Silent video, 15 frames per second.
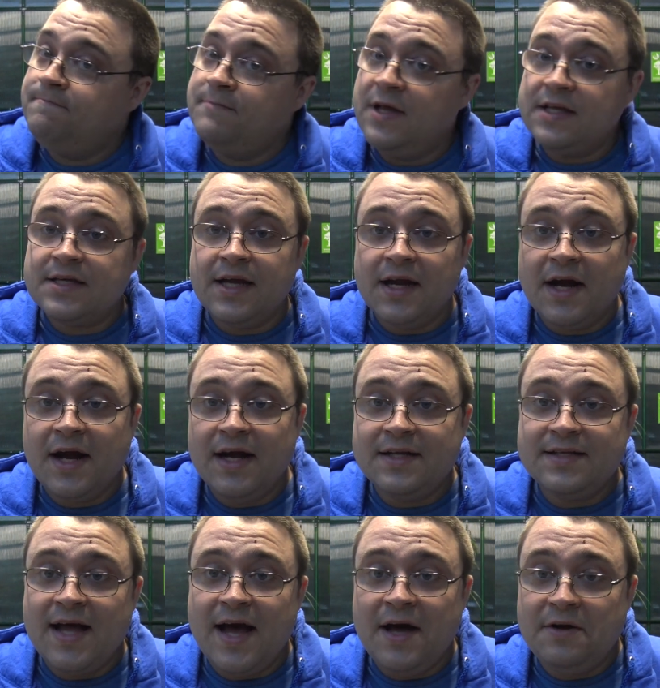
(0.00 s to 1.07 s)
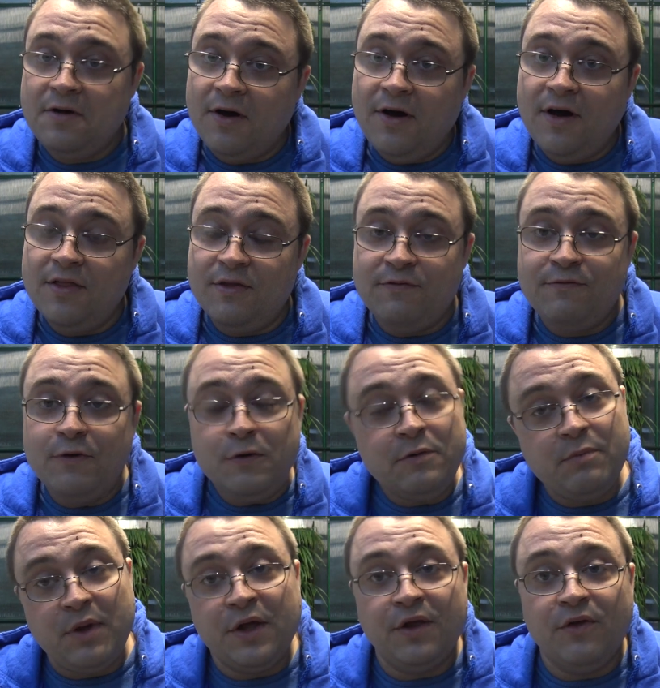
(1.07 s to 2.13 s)
that's going to cut down on the
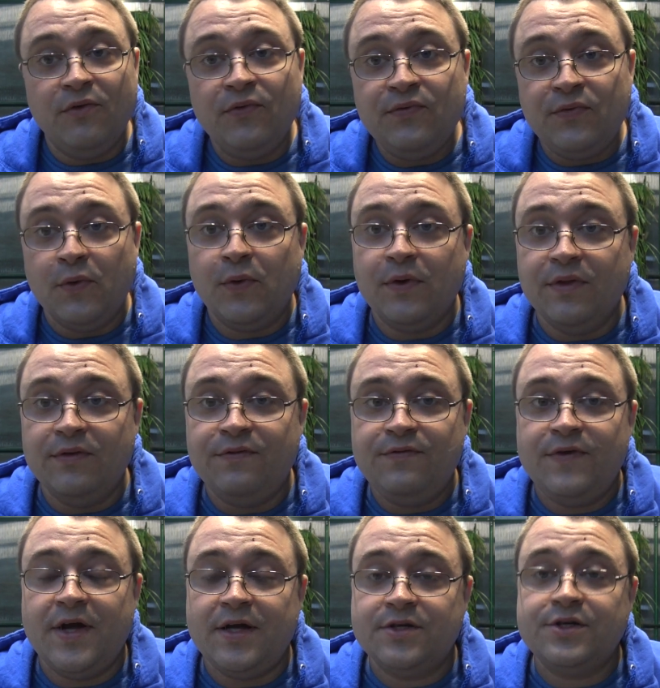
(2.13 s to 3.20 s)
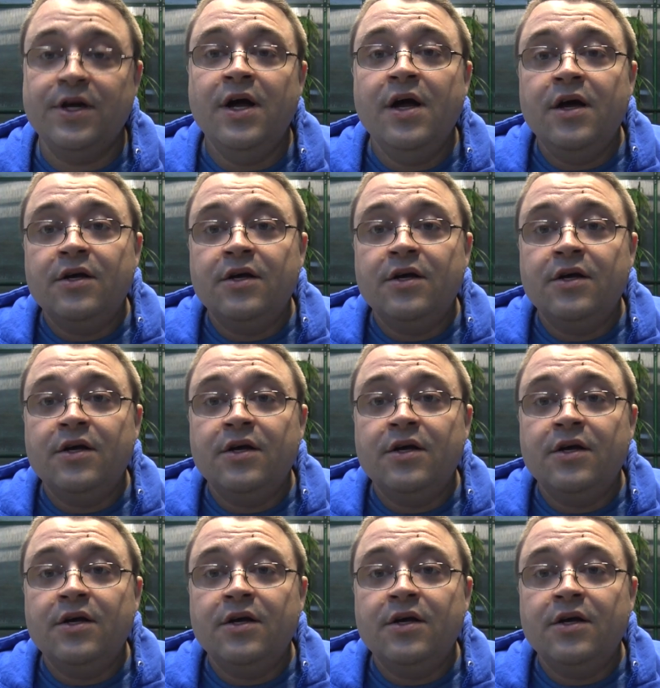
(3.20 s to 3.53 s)
food bill for the fish.